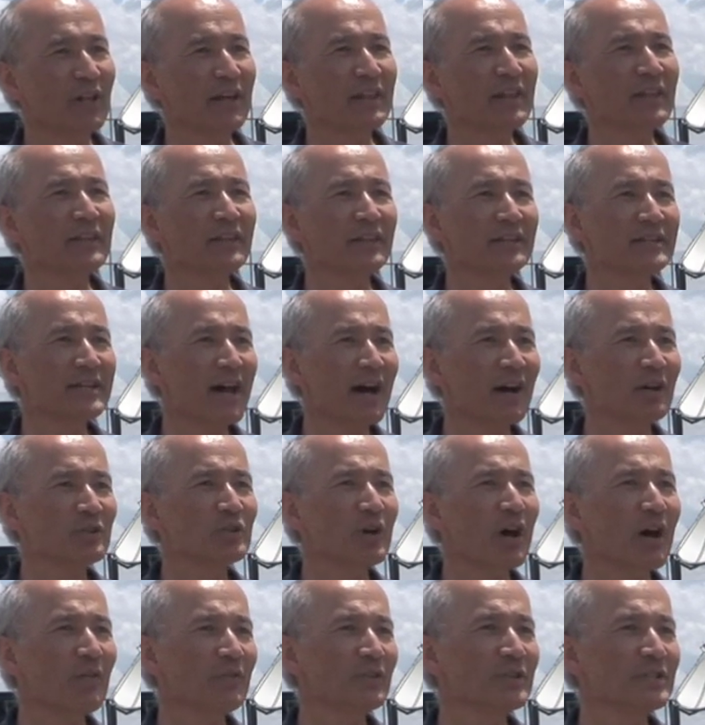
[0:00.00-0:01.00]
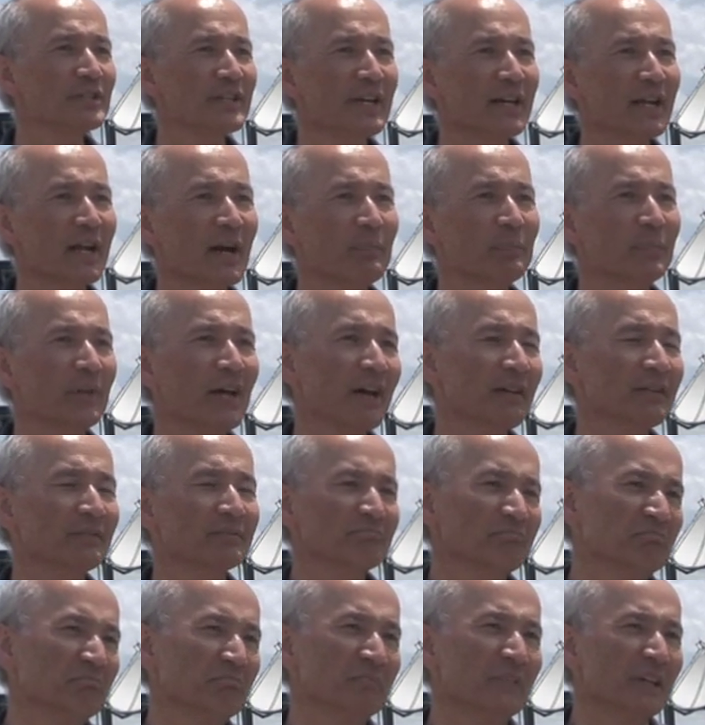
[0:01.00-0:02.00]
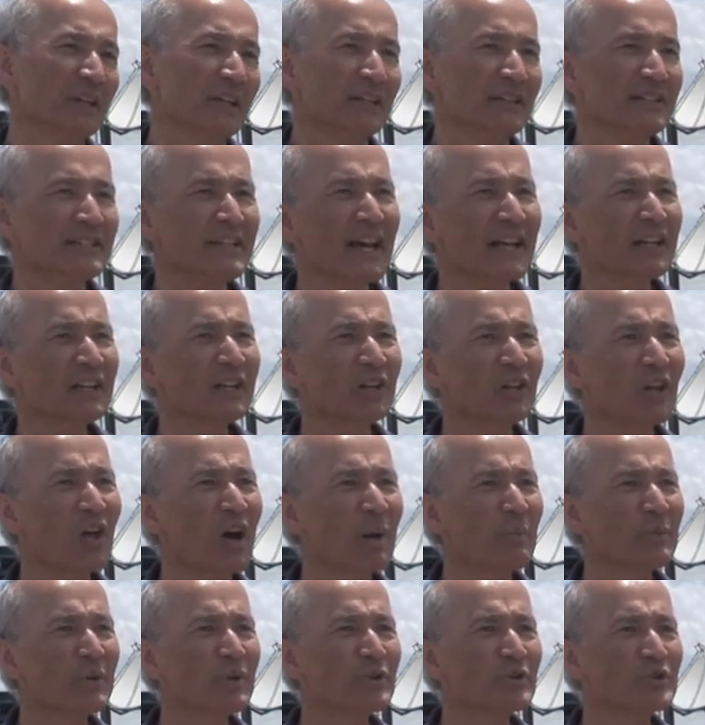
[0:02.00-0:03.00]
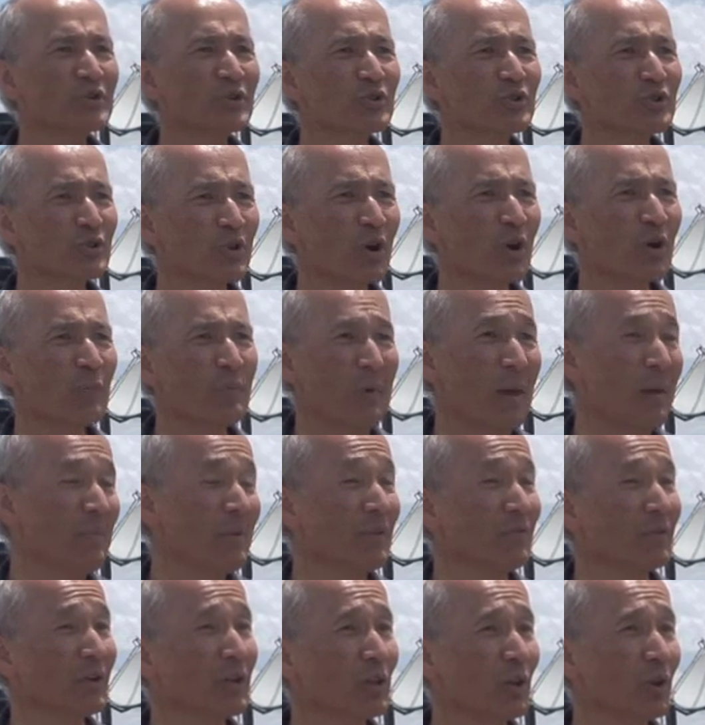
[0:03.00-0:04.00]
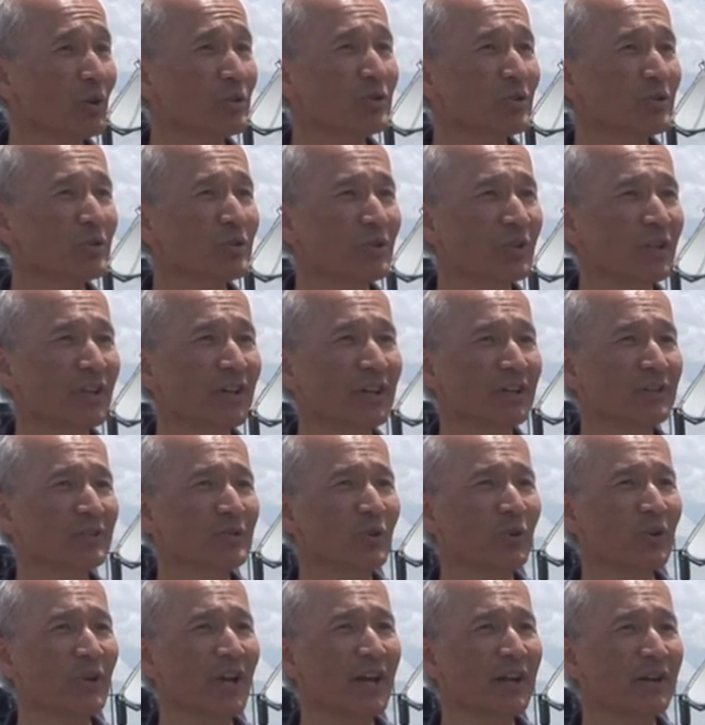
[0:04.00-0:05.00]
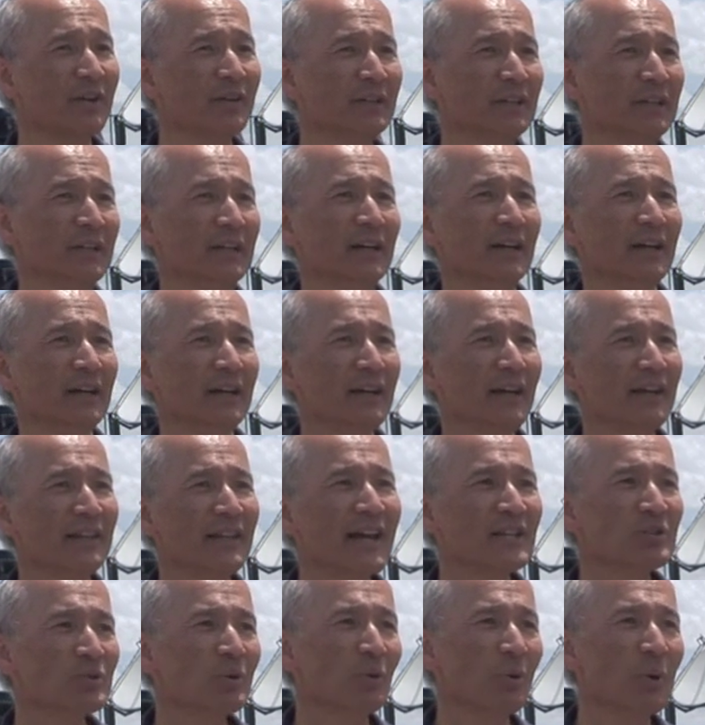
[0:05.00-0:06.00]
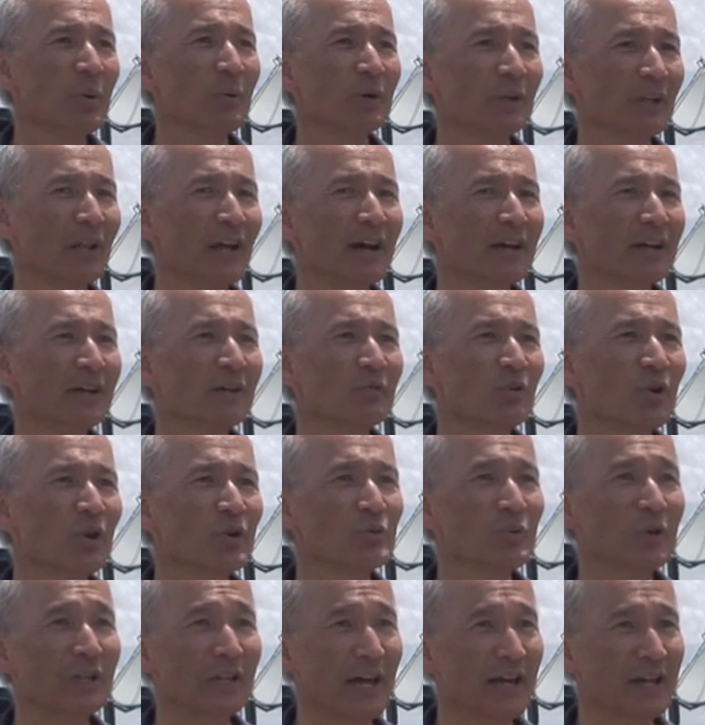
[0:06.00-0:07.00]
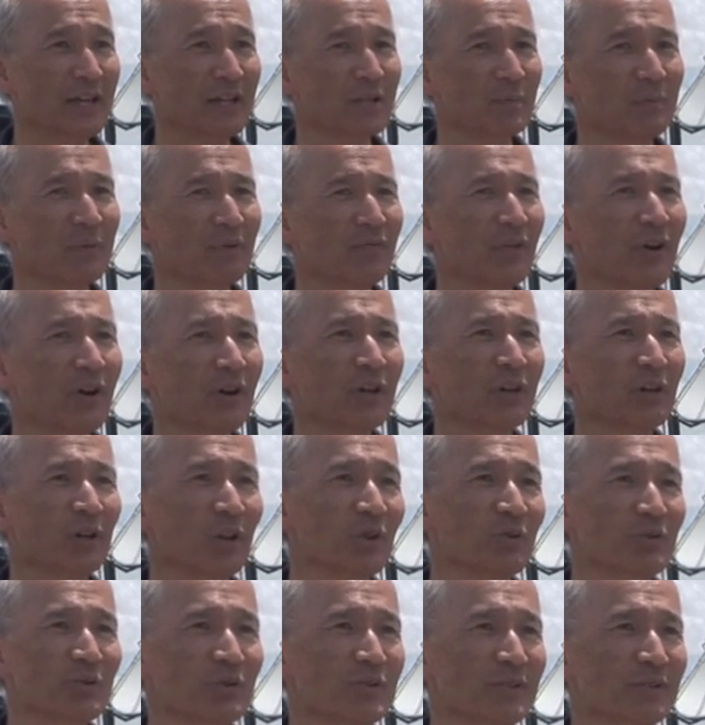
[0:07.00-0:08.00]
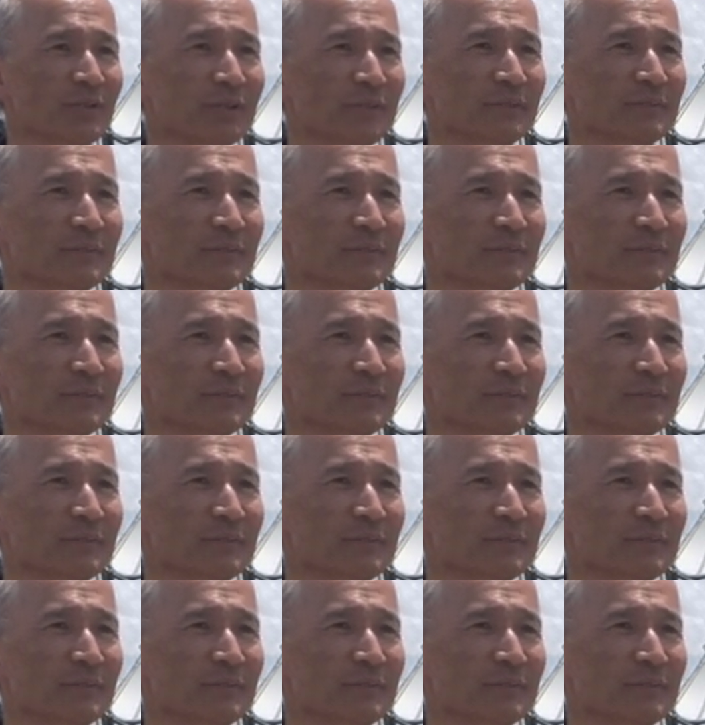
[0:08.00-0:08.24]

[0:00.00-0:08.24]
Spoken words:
I think the Dow's often set up like 10 kilometers or so, maybe even closer to the tornado, and that's what we would like. Of course, we'd like it to be very close.